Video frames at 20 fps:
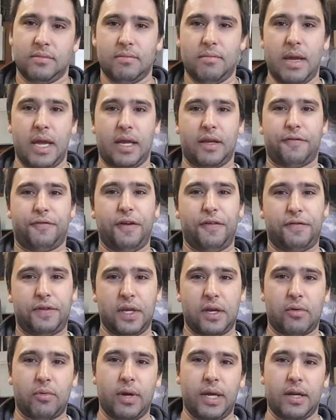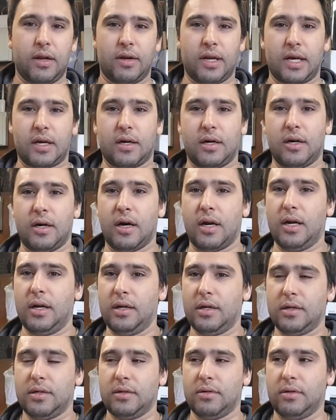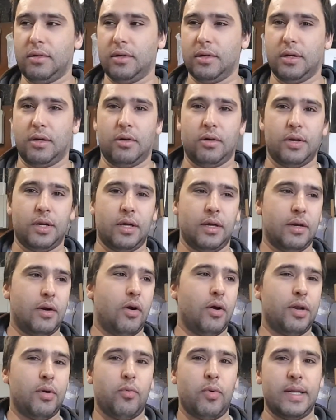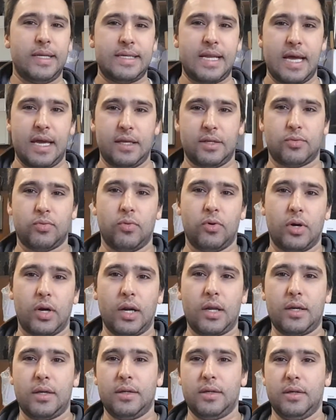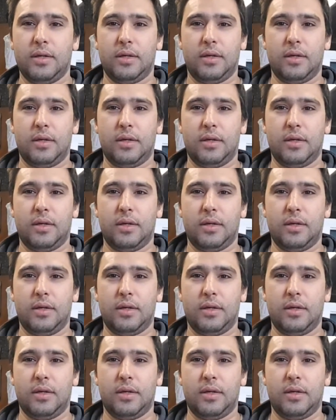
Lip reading: make 50 quid on a car on a 1 day's work